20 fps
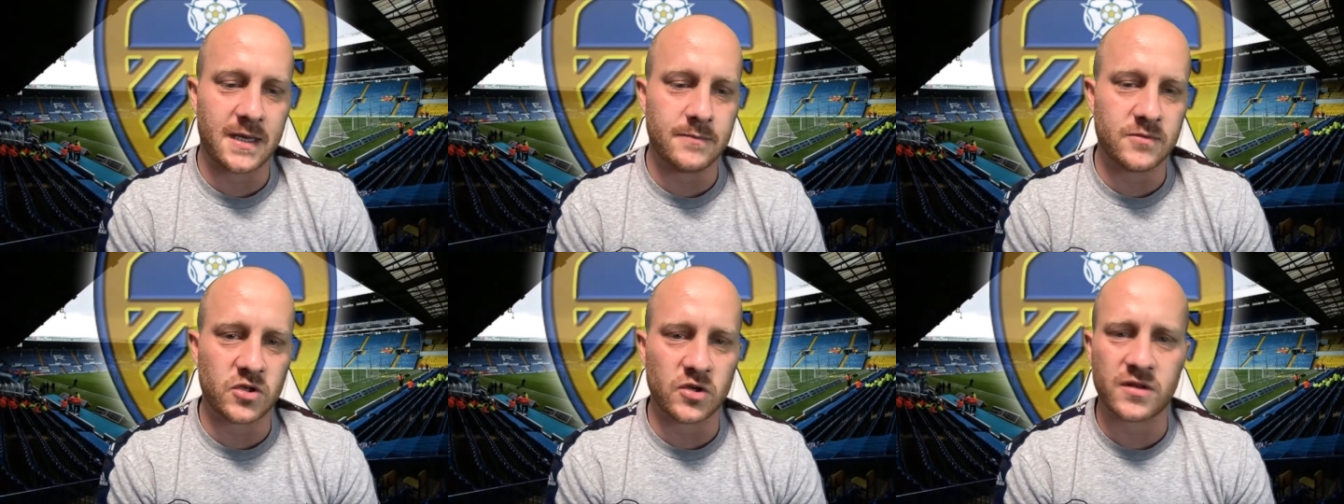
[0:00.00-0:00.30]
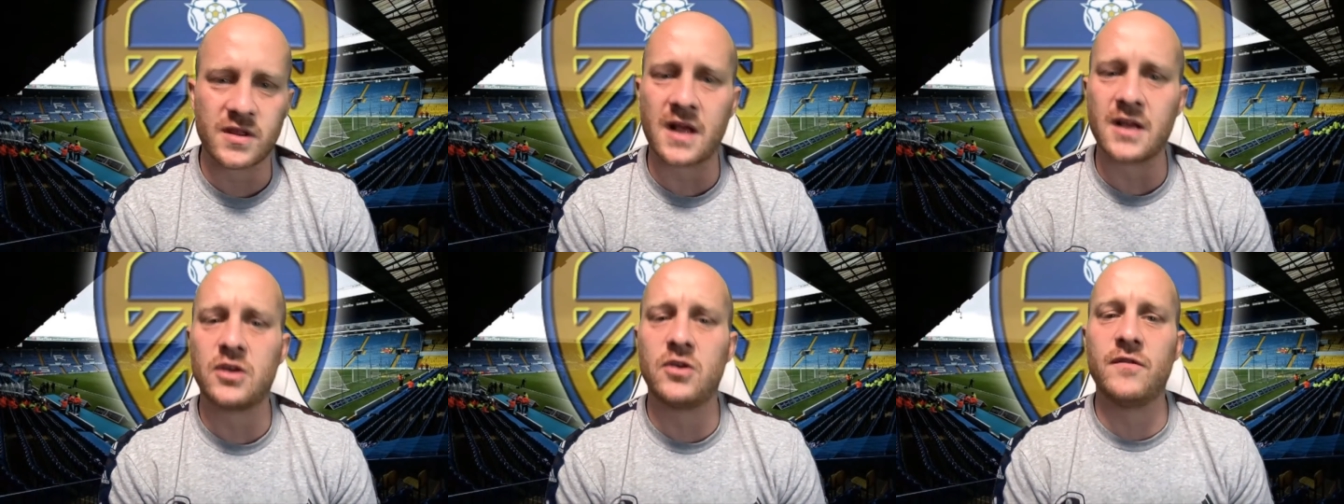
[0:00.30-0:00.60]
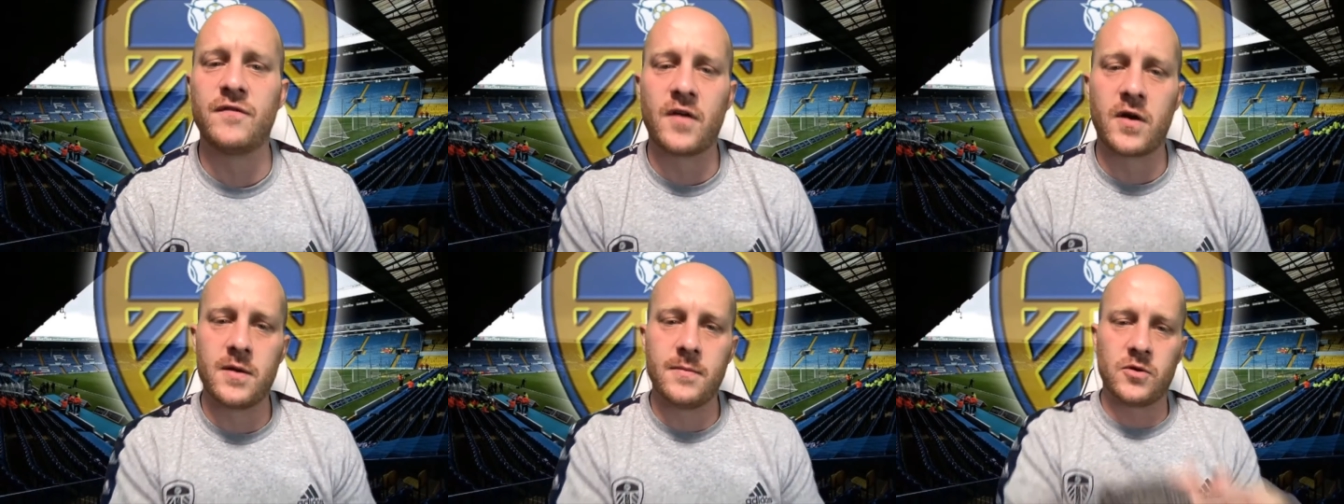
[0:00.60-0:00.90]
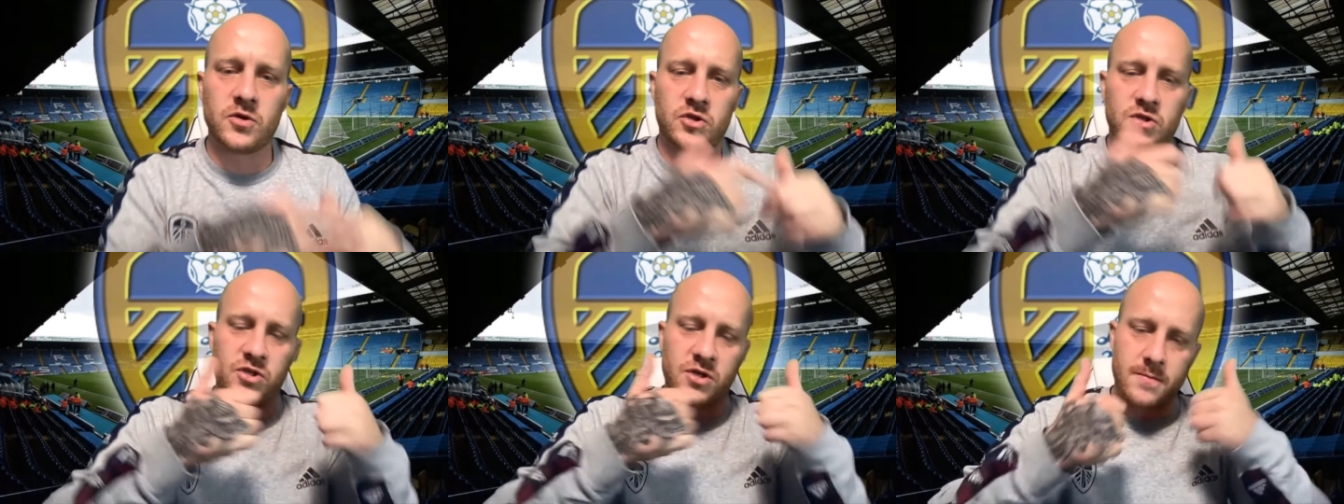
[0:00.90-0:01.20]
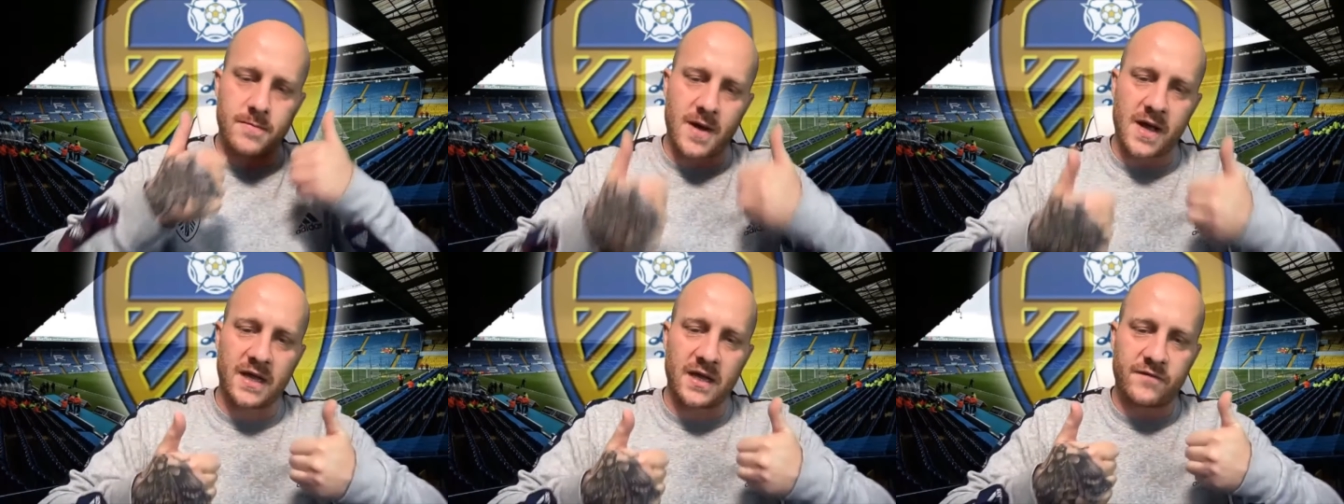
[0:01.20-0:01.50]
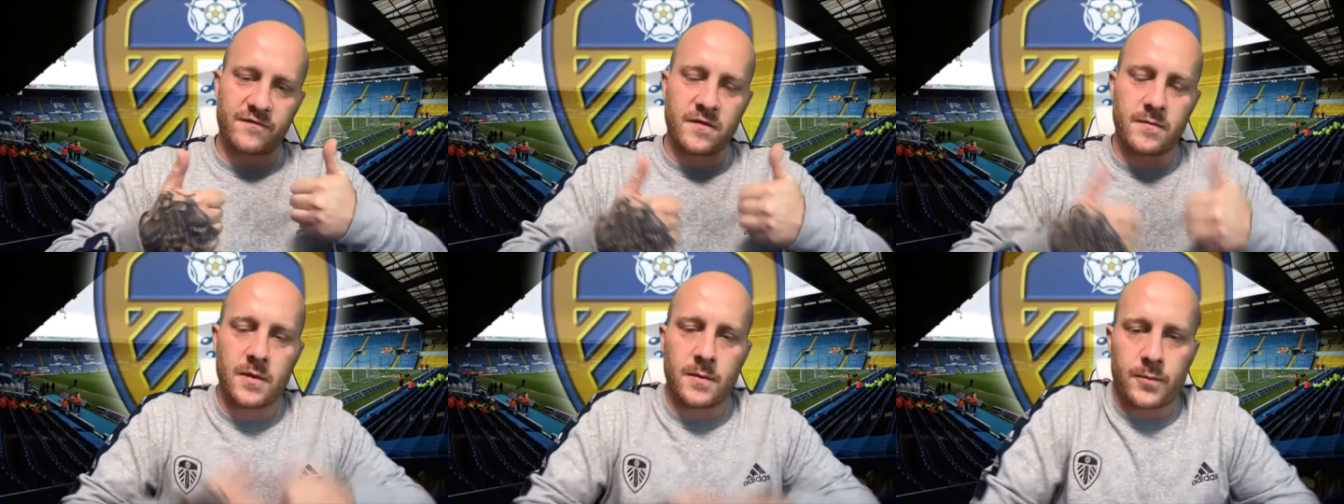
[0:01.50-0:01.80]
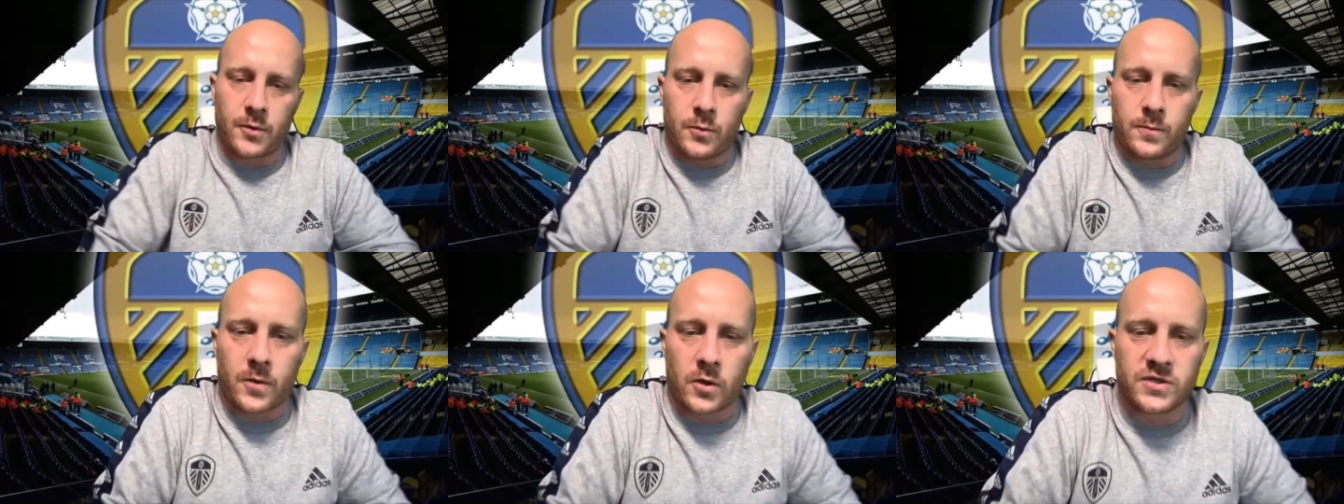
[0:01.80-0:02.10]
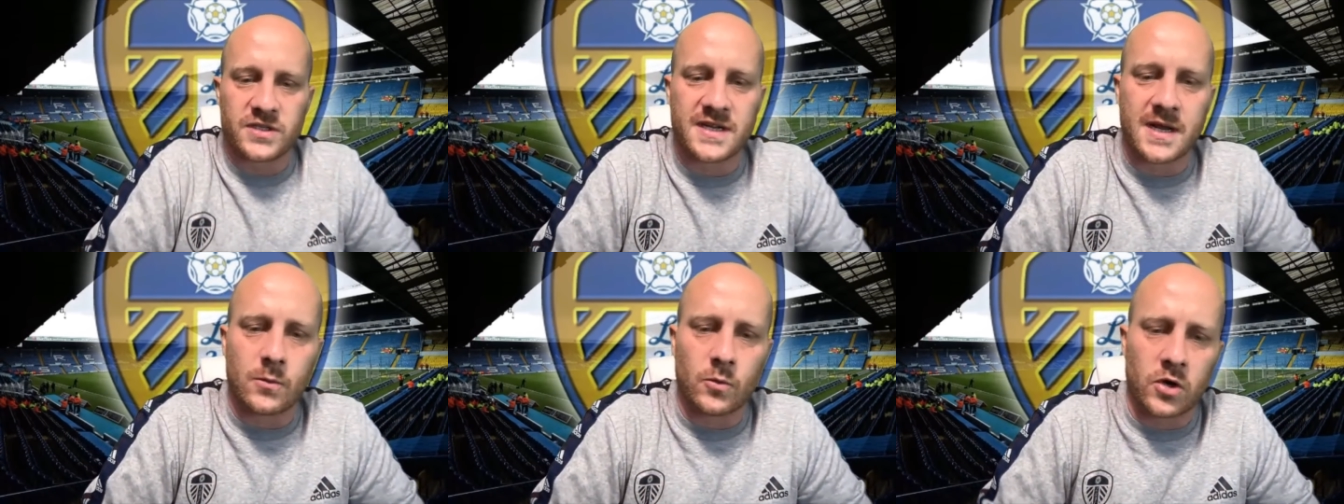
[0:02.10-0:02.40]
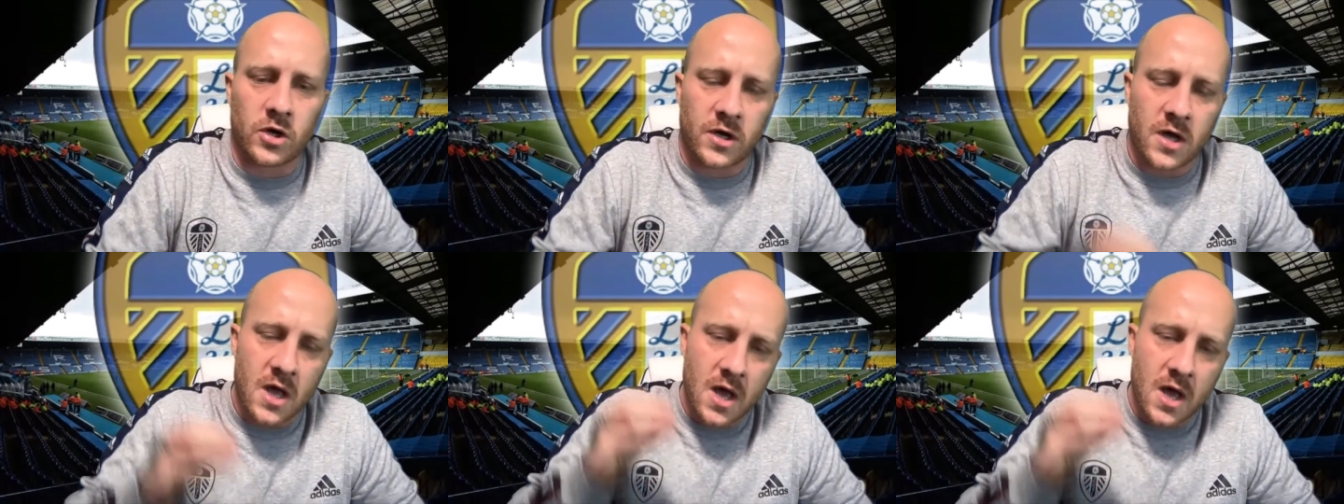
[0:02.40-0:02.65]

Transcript: So thank you very much to Mike from the Blue Boyz Network.